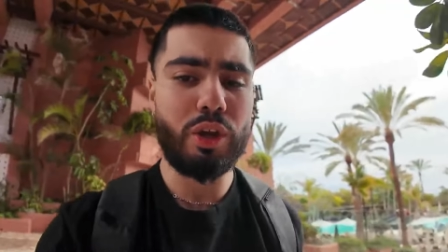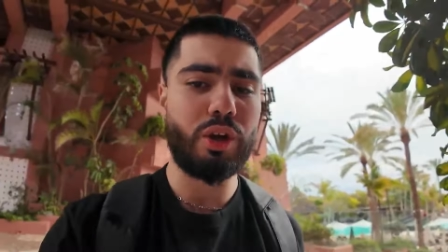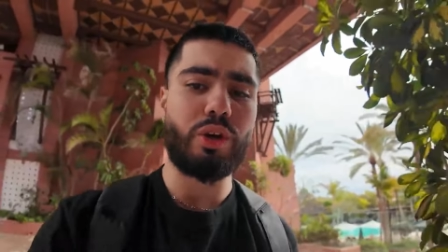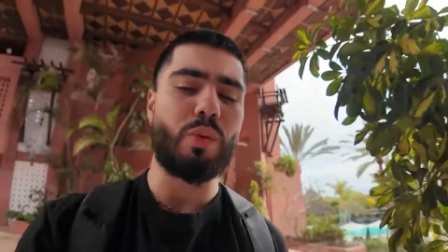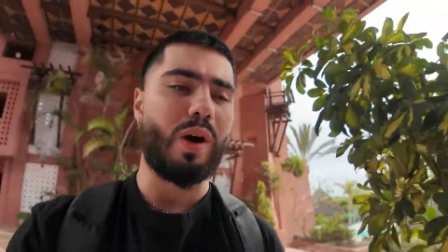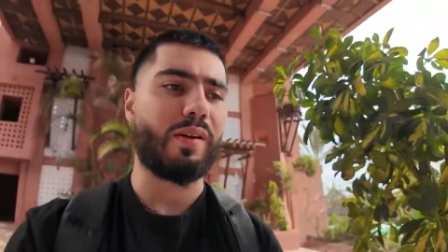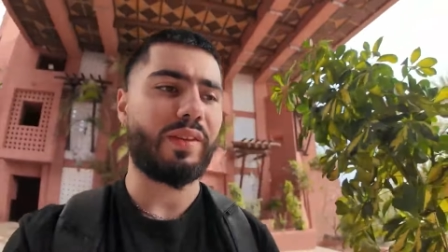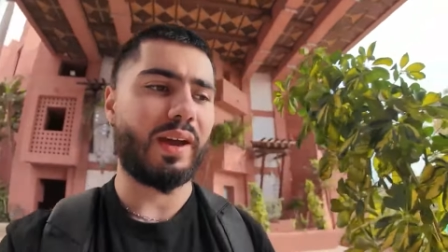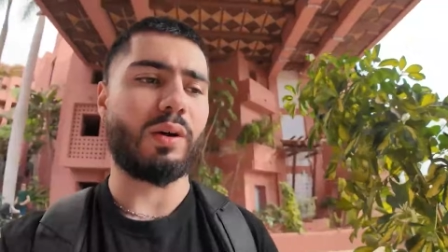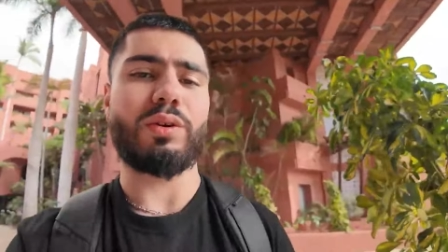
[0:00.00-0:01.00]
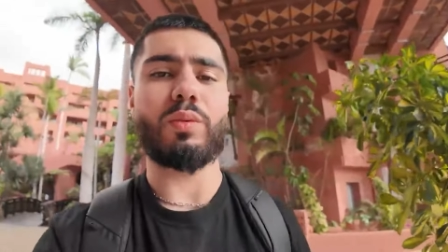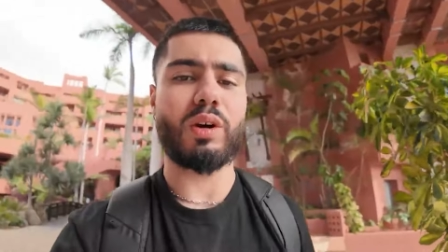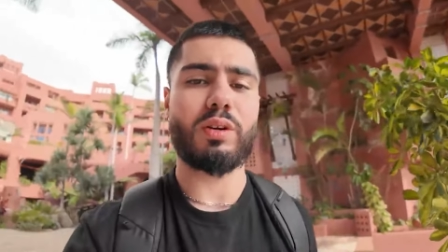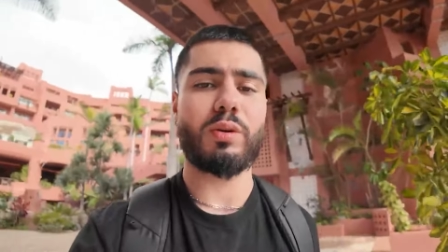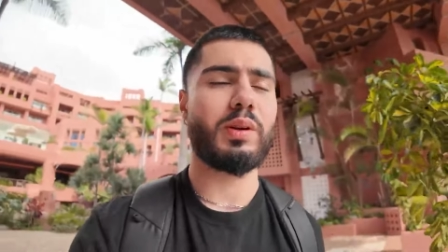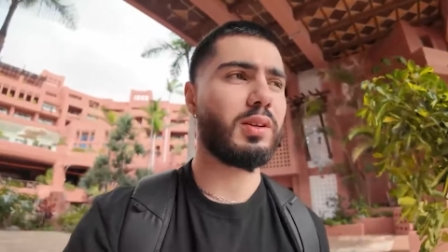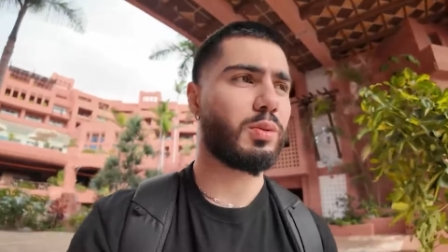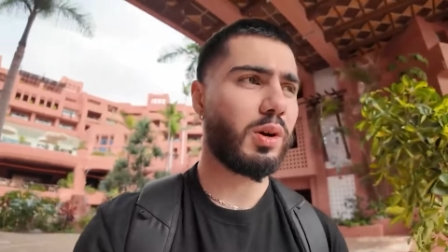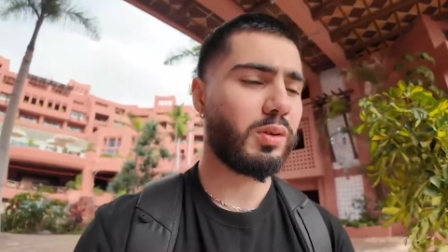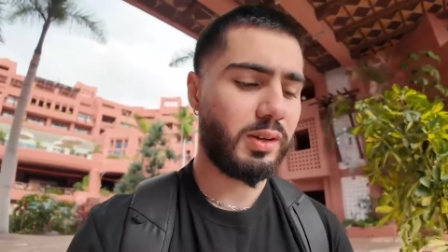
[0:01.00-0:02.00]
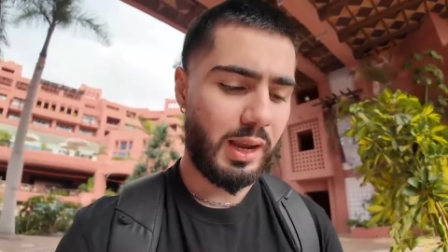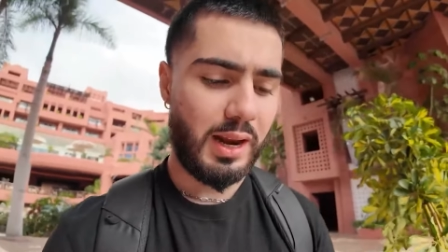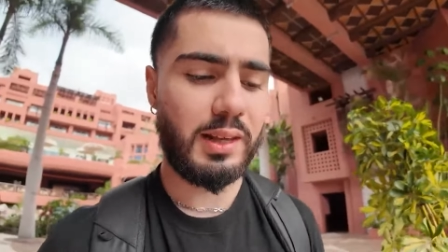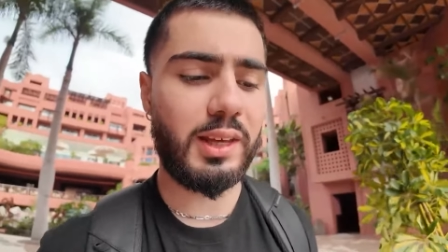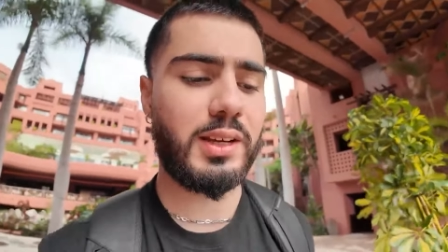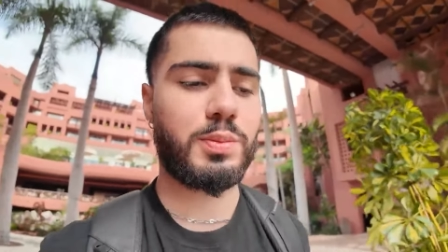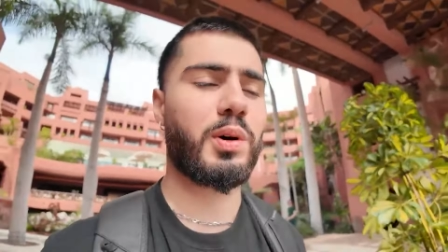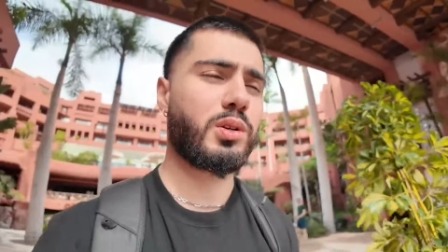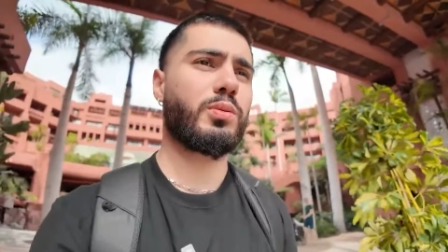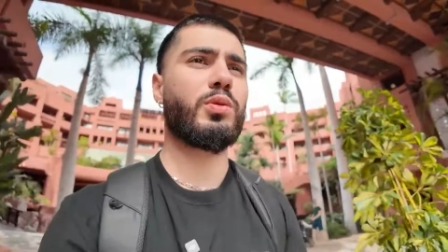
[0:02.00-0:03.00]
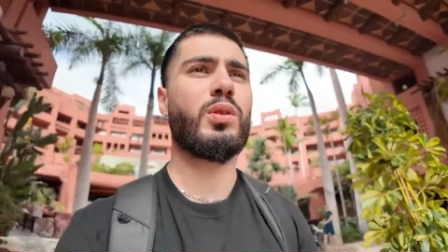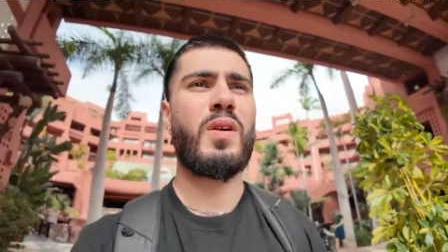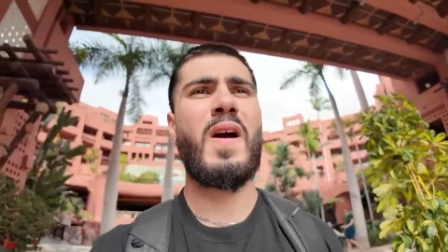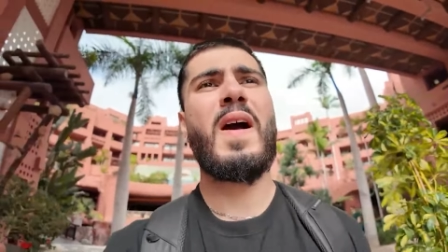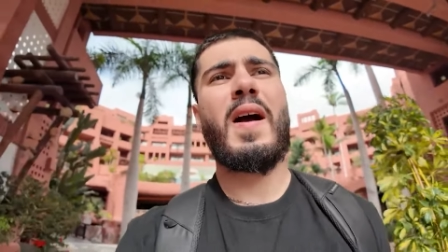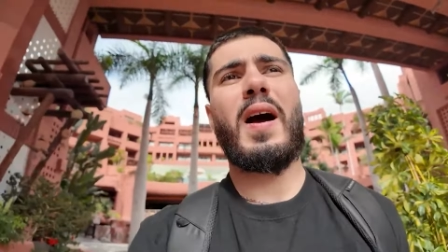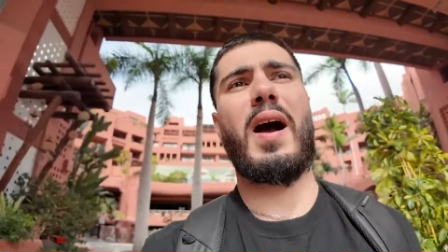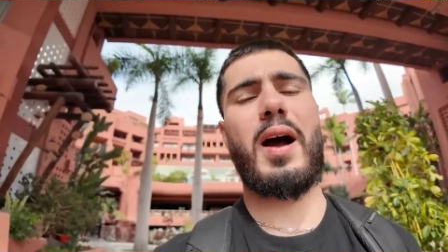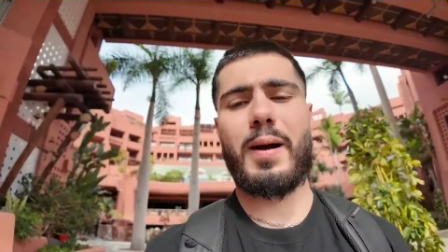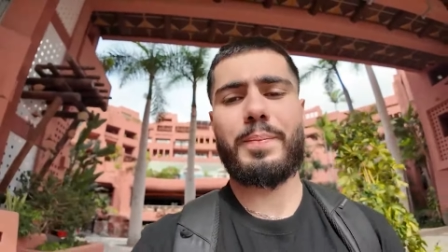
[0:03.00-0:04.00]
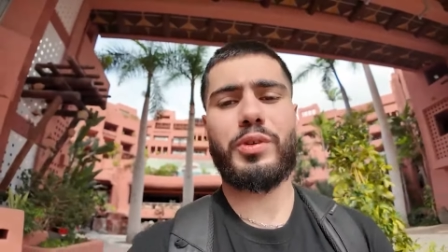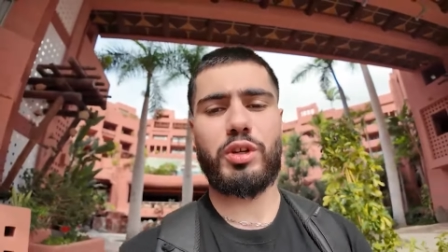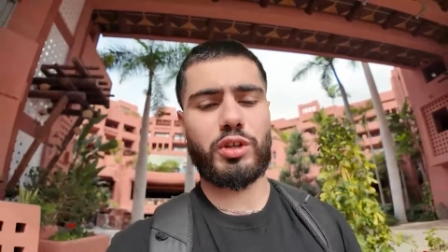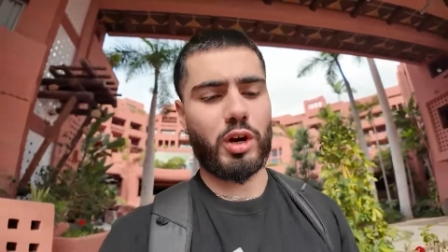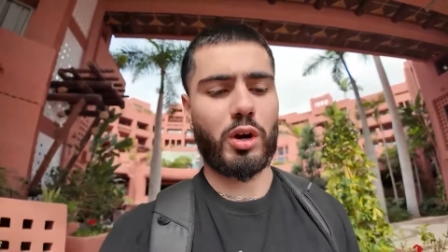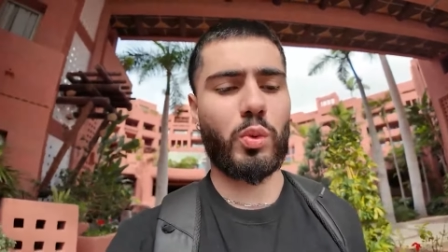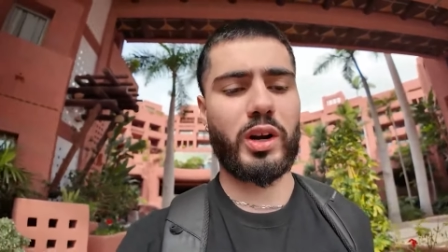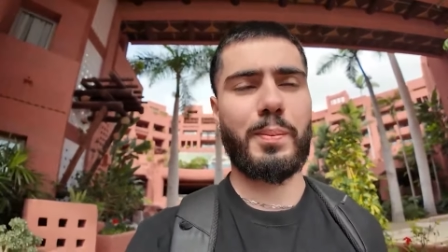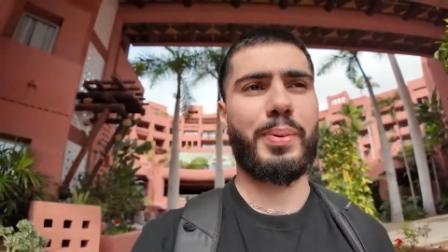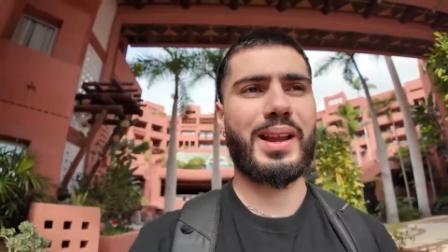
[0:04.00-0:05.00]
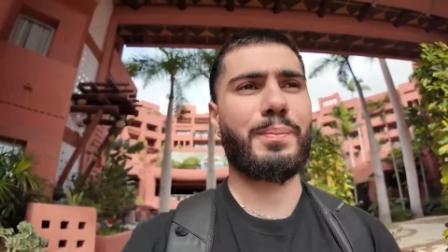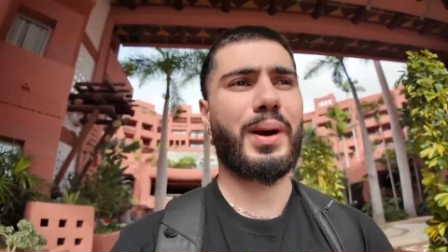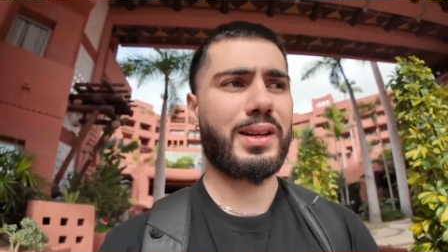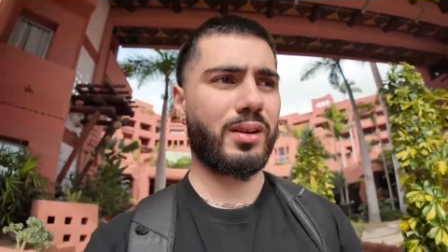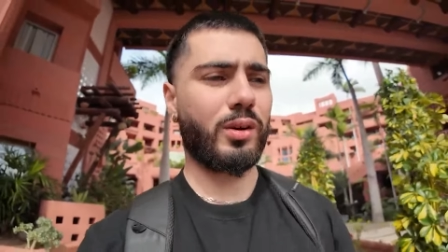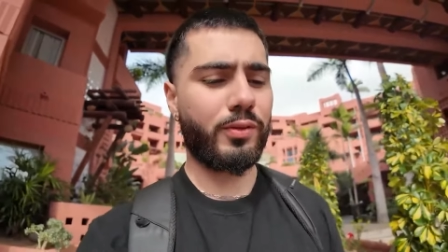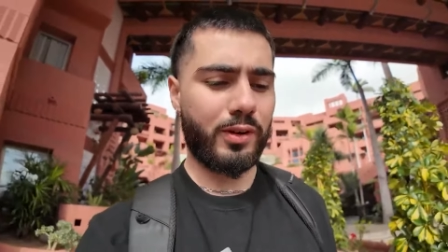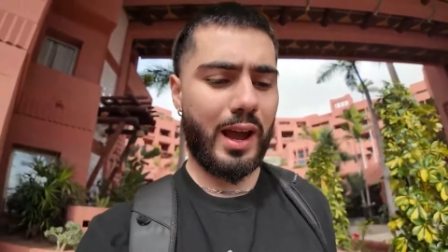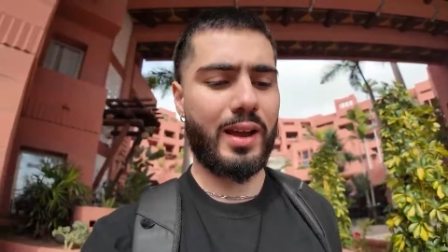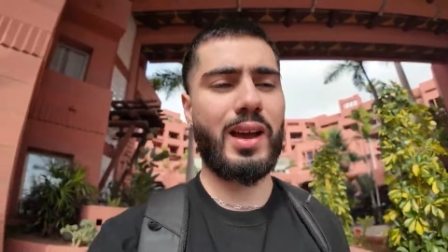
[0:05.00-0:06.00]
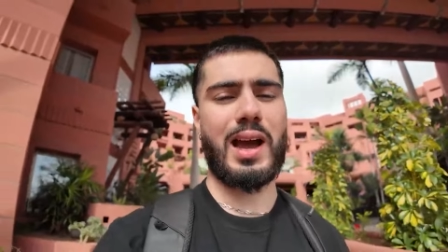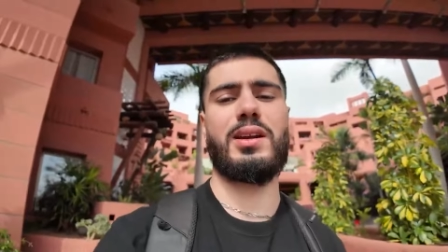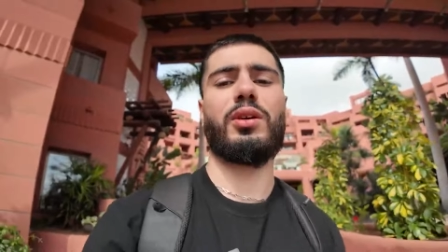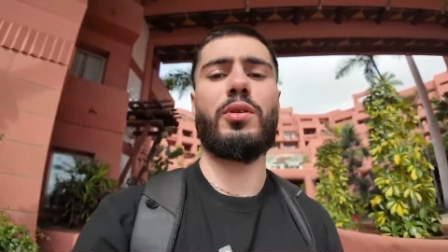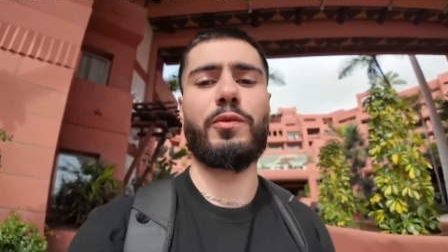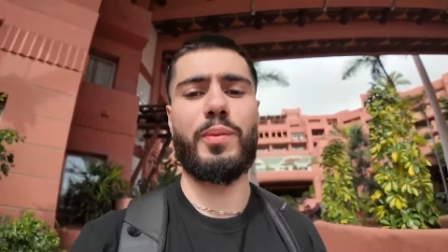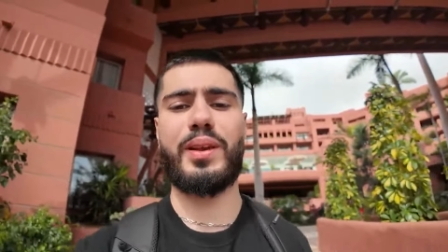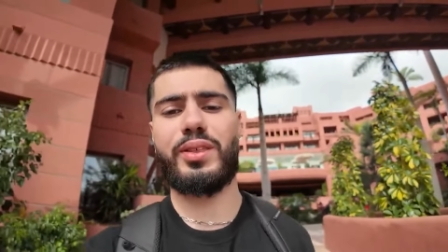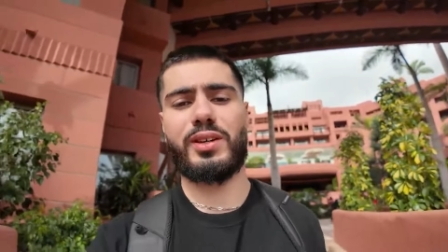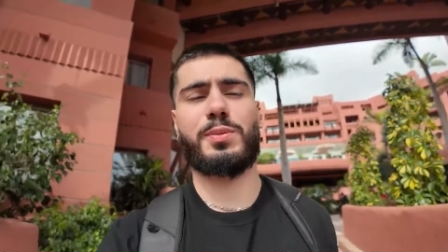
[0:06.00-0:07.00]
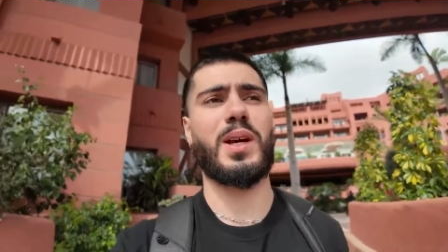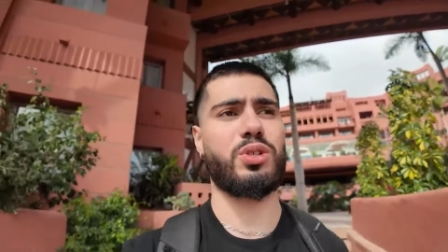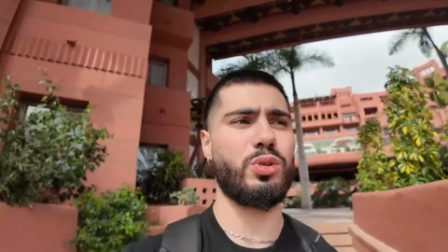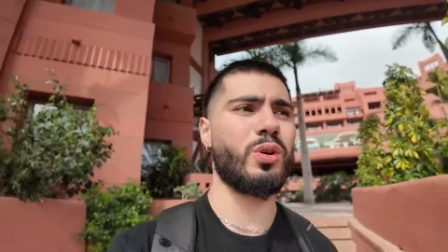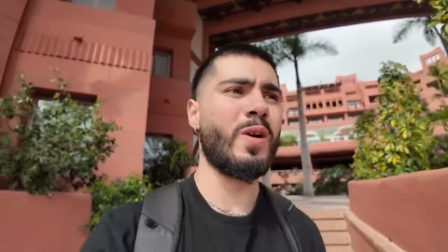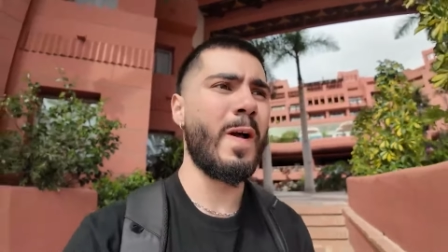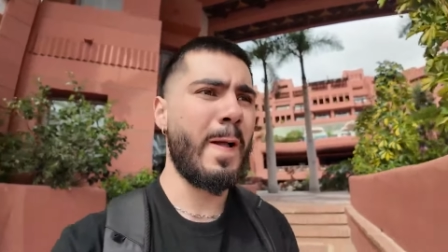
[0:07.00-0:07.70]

you can do whatever the hell you want to do in this world. Anything is possible. Um, you just gotta want it bad, bad, enough. Like I didn't come from anything special.